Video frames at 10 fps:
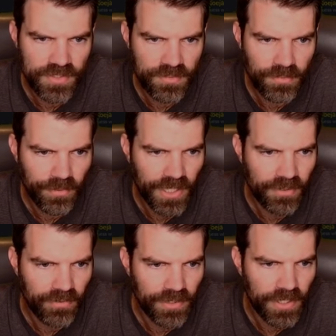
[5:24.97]
Let's see what we got
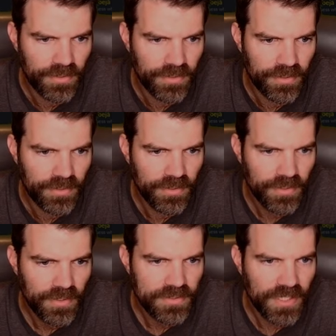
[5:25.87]
going on in here.
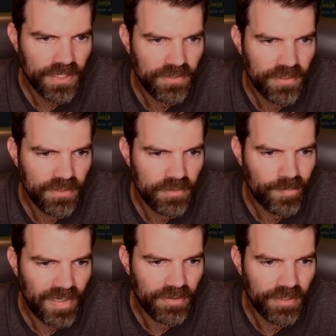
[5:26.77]
Talent,
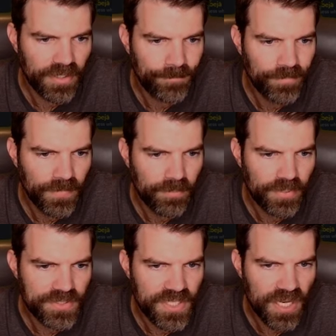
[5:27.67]
parry,
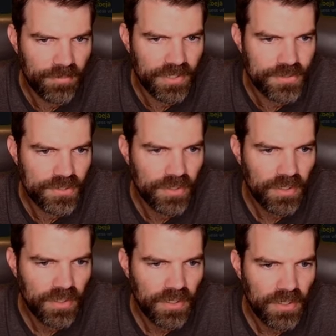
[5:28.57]
burst damage.
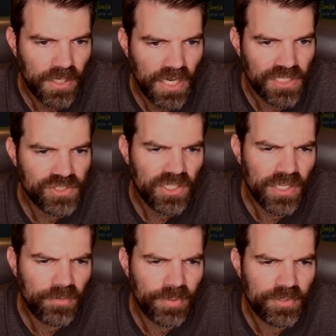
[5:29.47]
I saw a
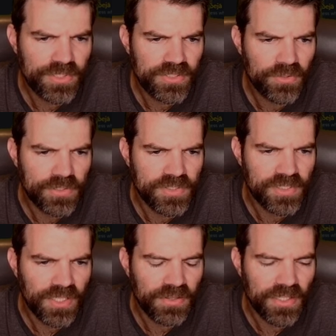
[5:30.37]
lot of people in Discord
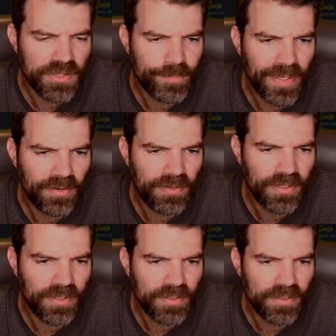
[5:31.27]
say that the
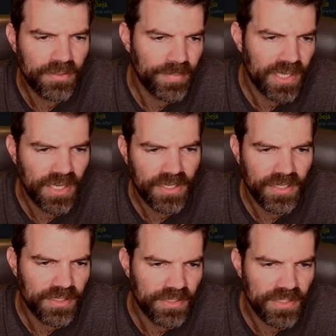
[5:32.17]
parry
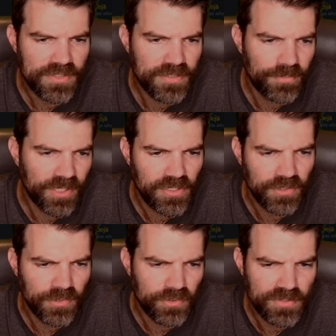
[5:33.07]
mechanic needs to be
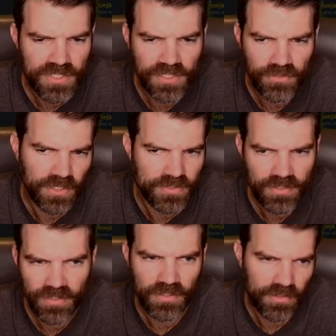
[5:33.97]
used and you need
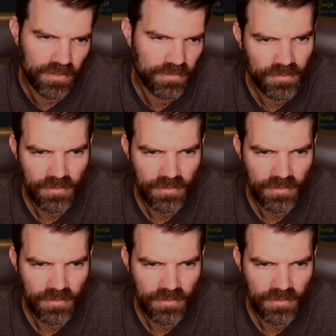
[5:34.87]
to